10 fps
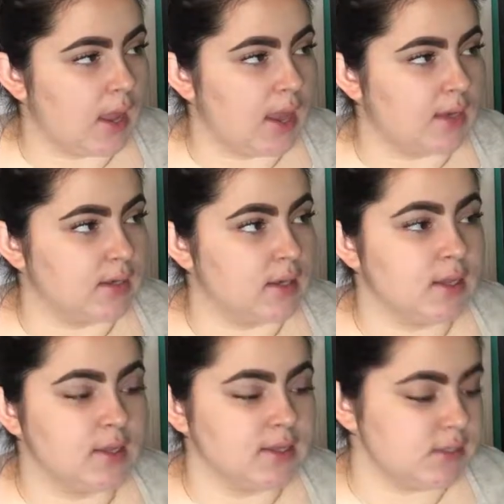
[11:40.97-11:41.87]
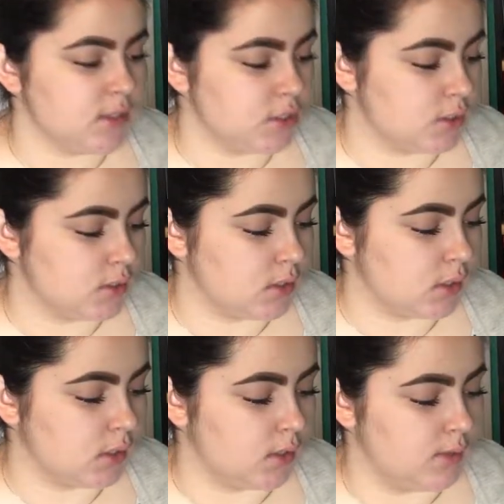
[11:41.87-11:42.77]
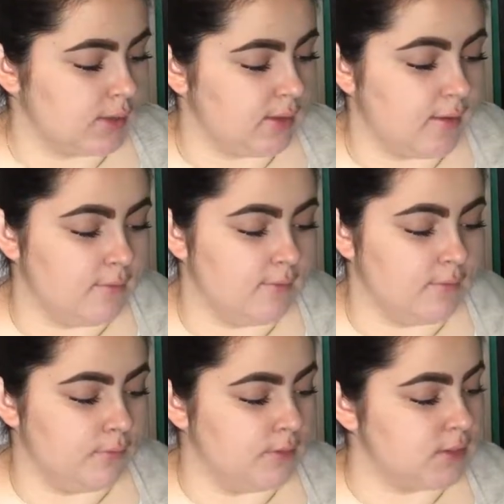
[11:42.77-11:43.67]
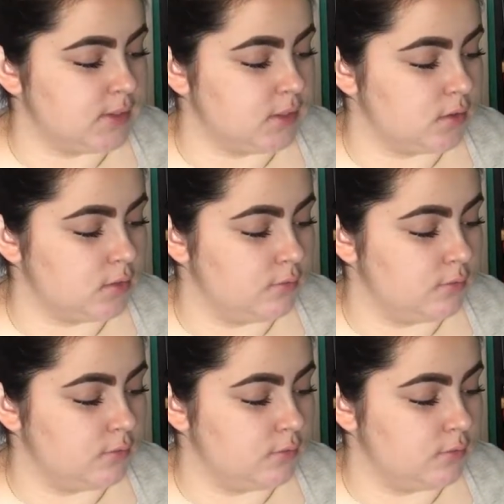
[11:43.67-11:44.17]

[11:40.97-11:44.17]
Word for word: And these editions are called the Vintage,